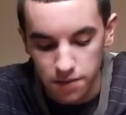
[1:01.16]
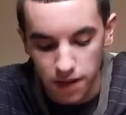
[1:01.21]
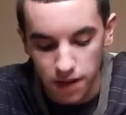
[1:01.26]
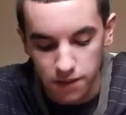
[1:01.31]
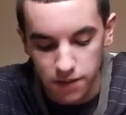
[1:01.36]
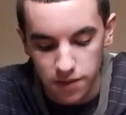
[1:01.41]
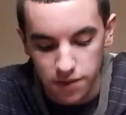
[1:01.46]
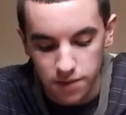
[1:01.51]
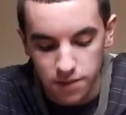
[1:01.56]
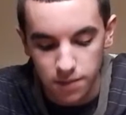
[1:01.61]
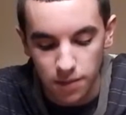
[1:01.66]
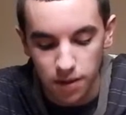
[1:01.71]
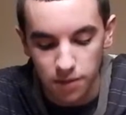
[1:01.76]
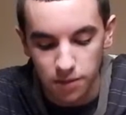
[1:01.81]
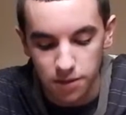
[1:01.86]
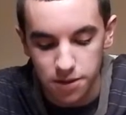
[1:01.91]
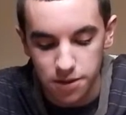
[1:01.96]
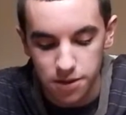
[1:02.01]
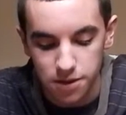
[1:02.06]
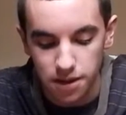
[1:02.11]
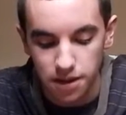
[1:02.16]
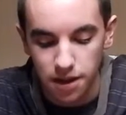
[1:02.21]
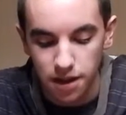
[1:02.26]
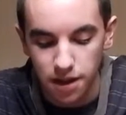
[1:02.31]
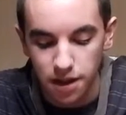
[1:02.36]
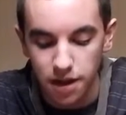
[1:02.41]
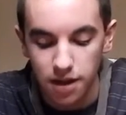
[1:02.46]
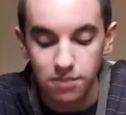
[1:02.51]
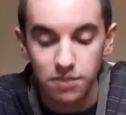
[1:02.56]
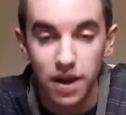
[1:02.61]
after it was published,
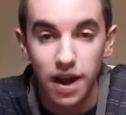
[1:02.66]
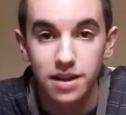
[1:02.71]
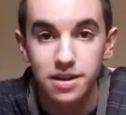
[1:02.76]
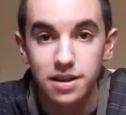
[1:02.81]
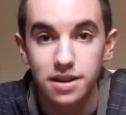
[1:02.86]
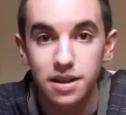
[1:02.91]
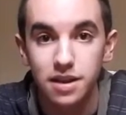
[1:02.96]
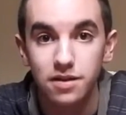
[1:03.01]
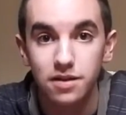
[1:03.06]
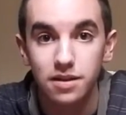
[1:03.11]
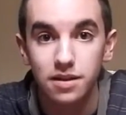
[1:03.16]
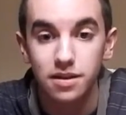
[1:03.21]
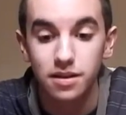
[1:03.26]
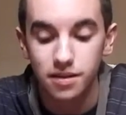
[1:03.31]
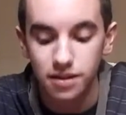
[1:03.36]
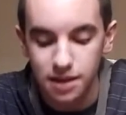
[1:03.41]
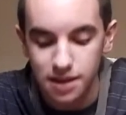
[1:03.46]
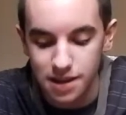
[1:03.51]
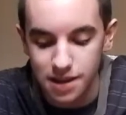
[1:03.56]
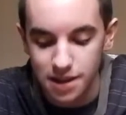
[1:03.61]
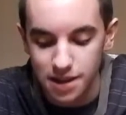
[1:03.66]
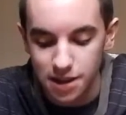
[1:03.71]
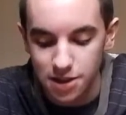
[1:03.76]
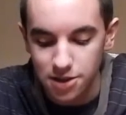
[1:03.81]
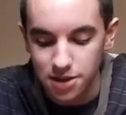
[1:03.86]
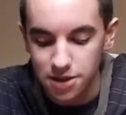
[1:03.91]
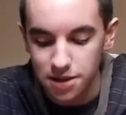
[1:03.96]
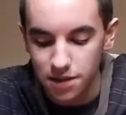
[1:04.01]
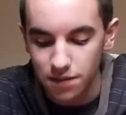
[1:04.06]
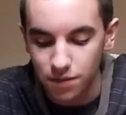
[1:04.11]
impacting the
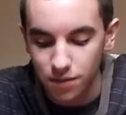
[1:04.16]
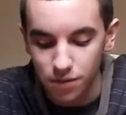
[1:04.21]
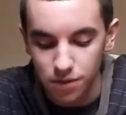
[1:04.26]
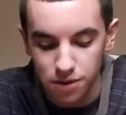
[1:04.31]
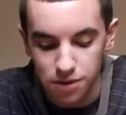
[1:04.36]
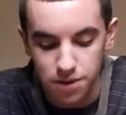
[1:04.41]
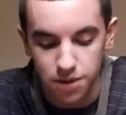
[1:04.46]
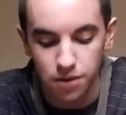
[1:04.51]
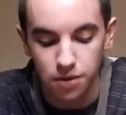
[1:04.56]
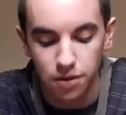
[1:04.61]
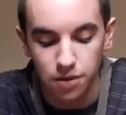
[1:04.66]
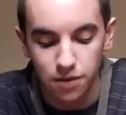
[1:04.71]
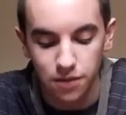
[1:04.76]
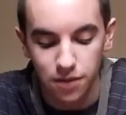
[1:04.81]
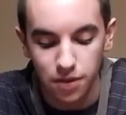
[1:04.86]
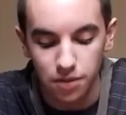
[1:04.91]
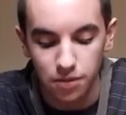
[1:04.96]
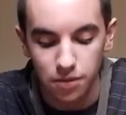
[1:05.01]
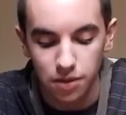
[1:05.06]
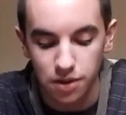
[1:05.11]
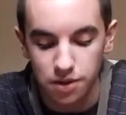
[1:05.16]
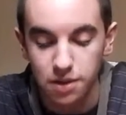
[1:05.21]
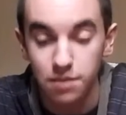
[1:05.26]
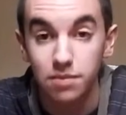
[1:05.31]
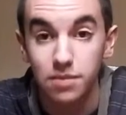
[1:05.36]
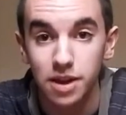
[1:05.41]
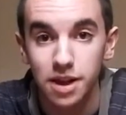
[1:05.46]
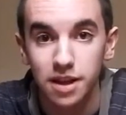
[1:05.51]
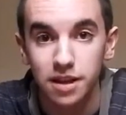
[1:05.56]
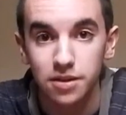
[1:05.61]
decisions of rulers all over the world
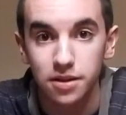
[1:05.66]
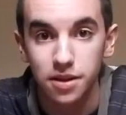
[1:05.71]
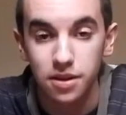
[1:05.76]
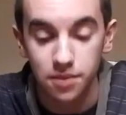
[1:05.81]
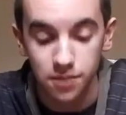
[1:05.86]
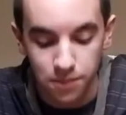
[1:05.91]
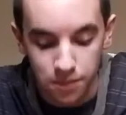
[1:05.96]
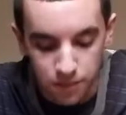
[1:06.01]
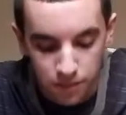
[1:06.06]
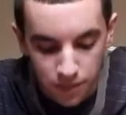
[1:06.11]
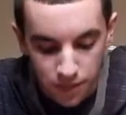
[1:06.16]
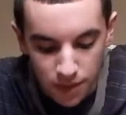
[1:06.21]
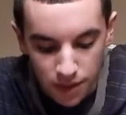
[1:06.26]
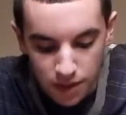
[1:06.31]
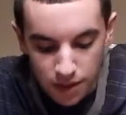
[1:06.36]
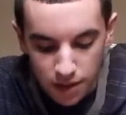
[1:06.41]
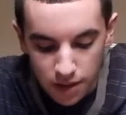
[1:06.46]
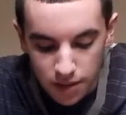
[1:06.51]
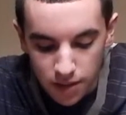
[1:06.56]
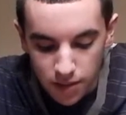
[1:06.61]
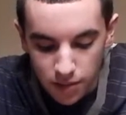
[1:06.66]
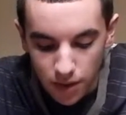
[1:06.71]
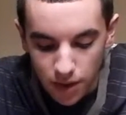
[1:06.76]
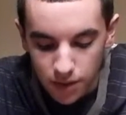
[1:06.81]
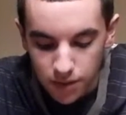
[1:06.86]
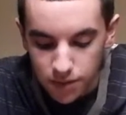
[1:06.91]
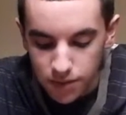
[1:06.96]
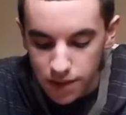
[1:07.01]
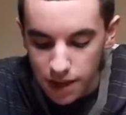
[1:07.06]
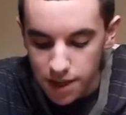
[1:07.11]
immediately. The Wealth
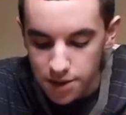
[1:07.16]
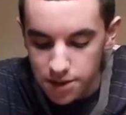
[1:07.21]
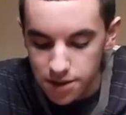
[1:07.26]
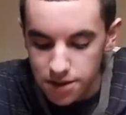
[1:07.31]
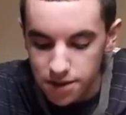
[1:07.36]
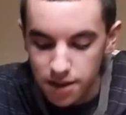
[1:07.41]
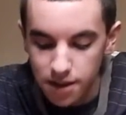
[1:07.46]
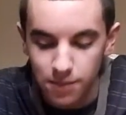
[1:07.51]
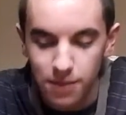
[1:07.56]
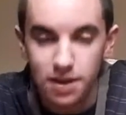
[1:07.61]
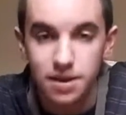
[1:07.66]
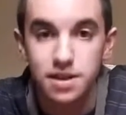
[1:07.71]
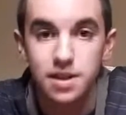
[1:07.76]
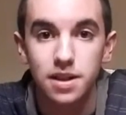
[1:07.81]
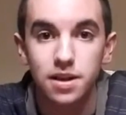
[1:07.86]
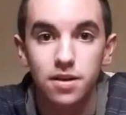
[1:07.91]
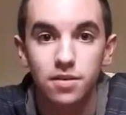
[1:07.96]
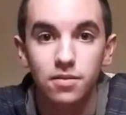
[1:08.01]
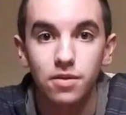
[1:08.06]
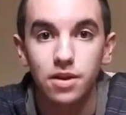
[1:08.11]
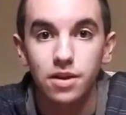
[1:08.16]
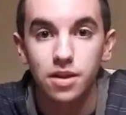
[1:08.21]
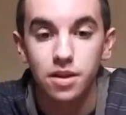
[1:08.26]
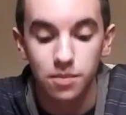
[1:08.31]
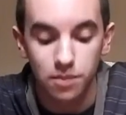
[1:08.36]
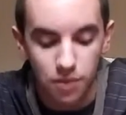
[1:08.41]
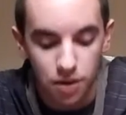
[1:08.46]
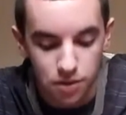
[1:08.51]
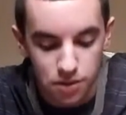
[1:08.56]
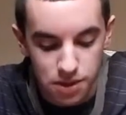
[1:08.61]
of Nations can be considered one of the
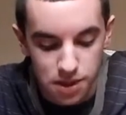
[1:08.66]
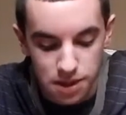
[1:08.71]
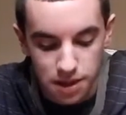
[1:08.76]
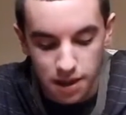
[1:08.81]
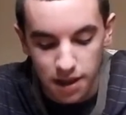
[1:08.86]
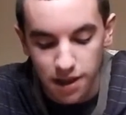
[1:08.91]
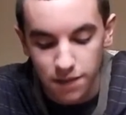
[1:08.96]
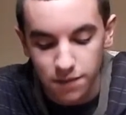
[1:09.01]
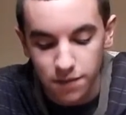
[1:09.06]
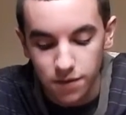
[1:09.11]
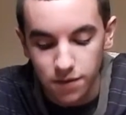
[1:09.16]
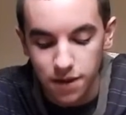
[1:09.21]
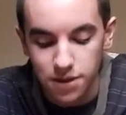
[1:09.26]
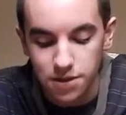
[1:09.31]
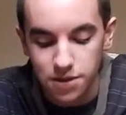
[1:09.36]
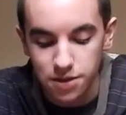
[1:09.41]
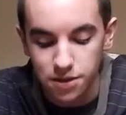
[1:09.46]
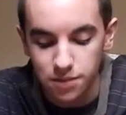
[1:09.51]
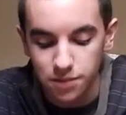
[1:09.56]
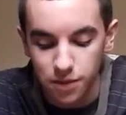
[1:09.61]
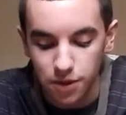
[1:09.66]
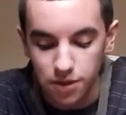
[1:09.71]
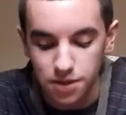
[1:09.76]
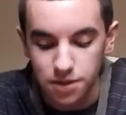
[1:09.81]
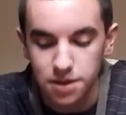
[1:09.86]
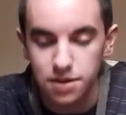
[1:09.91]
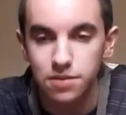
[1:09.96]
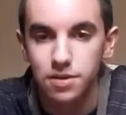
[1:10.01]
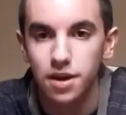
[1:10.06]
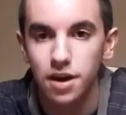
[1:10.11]
most influential
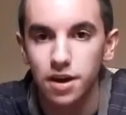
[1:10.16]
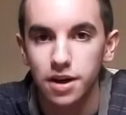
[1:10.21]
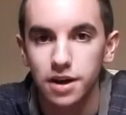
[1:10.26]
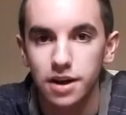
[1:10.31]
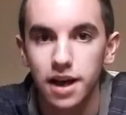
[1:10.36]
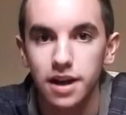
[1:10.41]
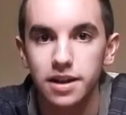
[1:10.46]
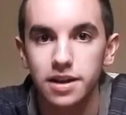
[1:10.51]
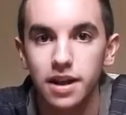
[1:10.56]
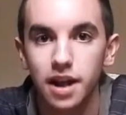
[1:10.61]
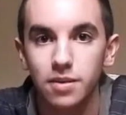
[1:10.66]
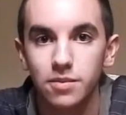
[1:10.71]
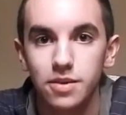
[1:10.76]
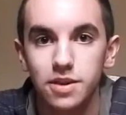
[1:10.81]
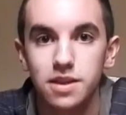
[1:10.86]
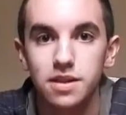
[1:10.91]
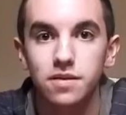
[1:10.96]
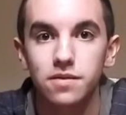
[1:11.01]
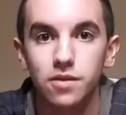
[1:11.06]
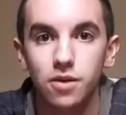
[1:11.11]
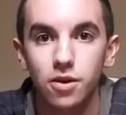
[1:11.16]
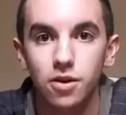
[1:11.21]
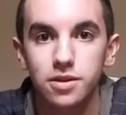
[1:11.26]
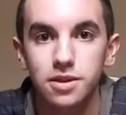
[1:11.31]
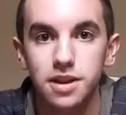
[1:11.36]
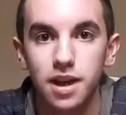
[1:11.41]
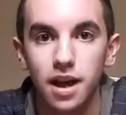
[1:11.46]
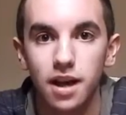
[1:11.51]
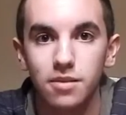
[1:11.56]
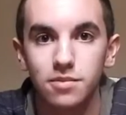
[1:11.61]
books regarding economics of all
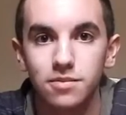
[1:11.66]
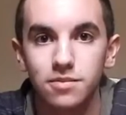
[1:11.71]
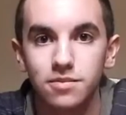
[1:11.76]
time.